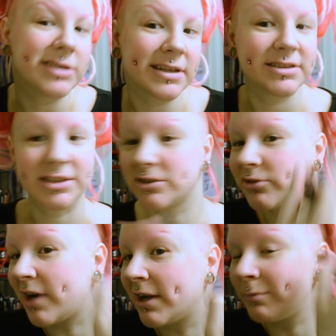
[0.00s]
like just
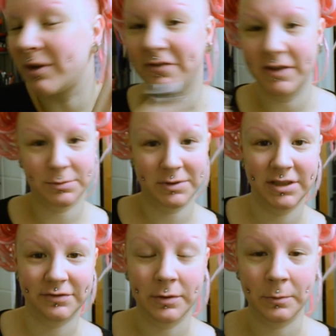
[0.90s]
drying on my face
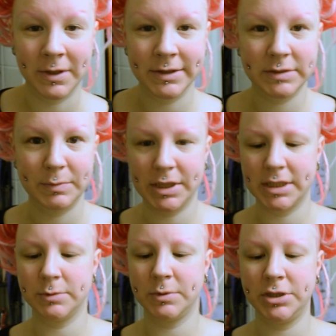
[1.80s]
with different ones
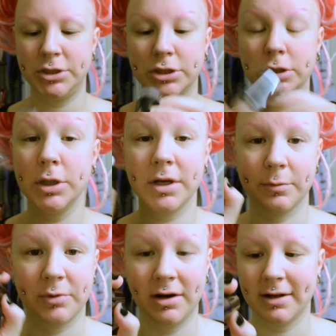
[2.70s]
because when you just look
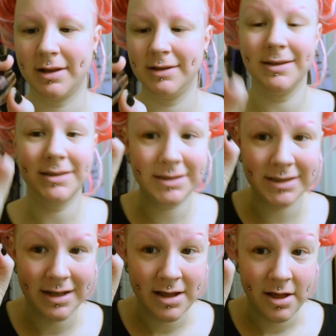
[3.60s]
at the product like
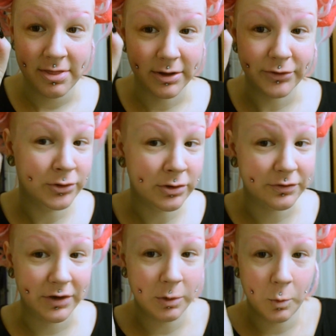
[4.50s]
this, there's
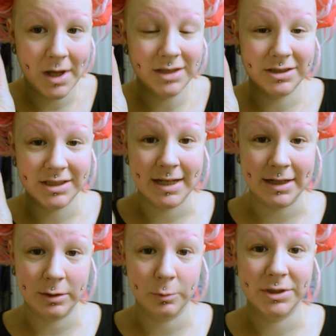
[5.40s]
no freaking way to
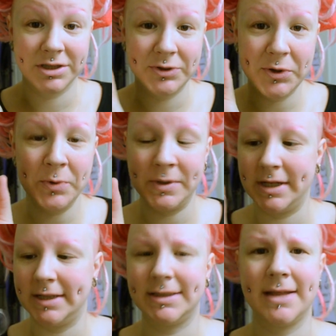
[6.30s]
tell which tone
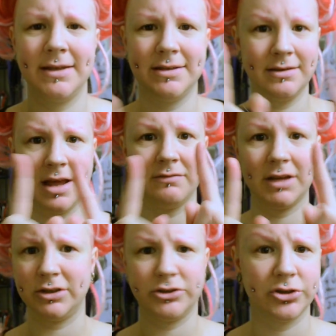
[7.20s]
it is and they didn't have
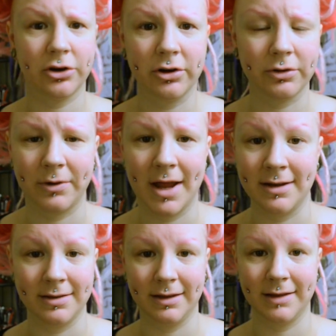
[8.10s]
like a chart or
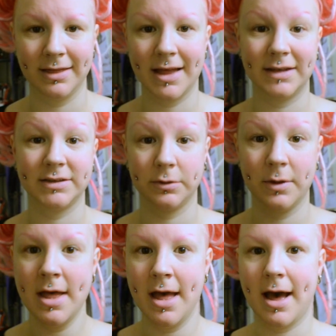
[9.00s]
anything like that
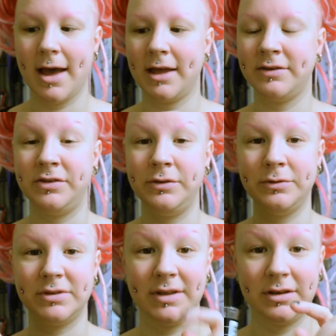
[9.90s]
so I had to
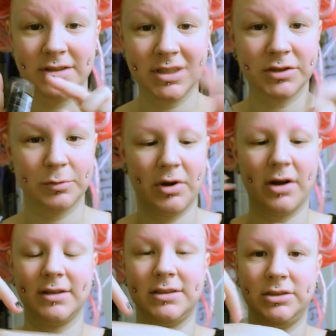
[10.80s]
use the tester
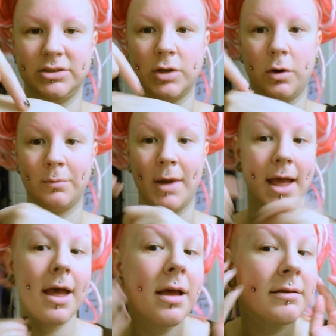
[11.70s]
products and just go on my
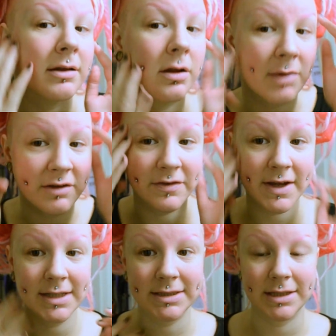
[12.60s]
hand and on my
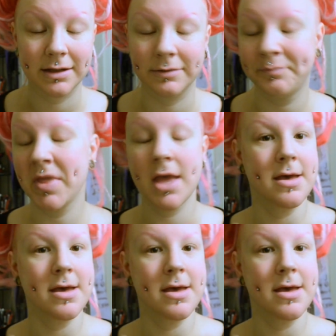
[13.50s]
face and